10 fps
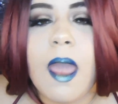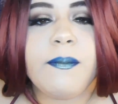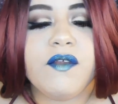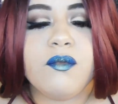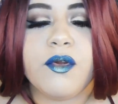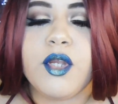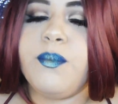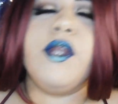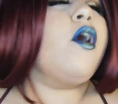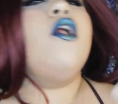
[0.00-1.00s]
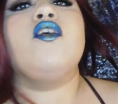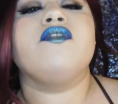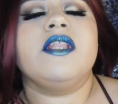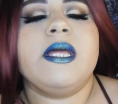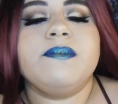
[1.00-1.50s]
I mean, if you want, you can put it all
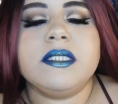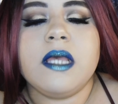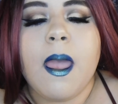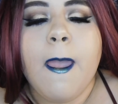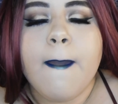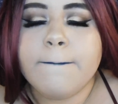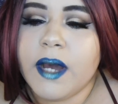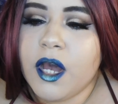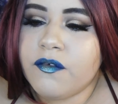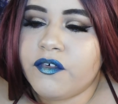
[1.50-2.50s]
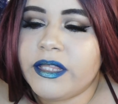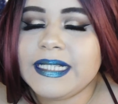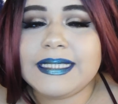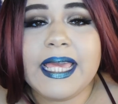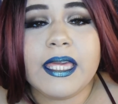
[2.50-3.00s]
over the lips, but for
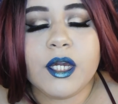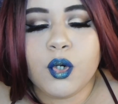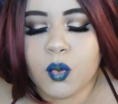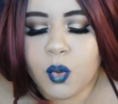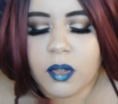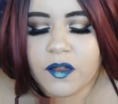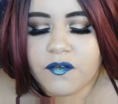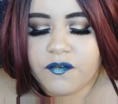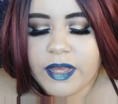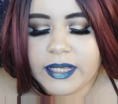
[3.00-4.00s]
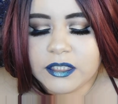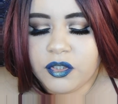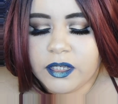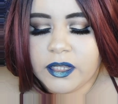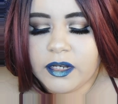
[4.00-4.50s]
this like cool effect,
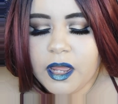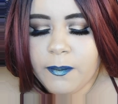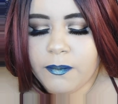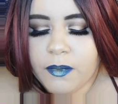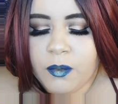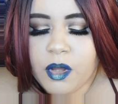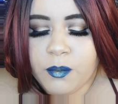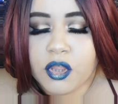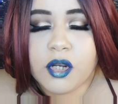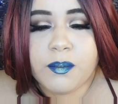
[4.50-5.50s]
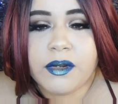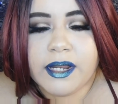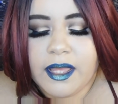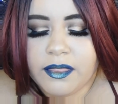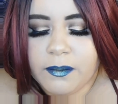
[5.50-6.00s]
you can. I'm I'm only gonna put
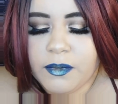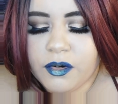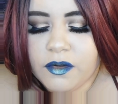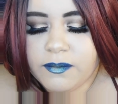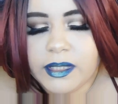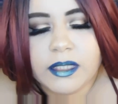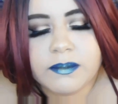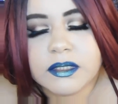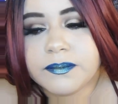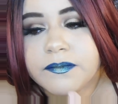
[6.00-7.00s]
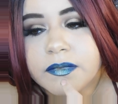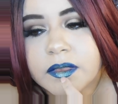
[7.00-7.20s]
it in the middle of my lips.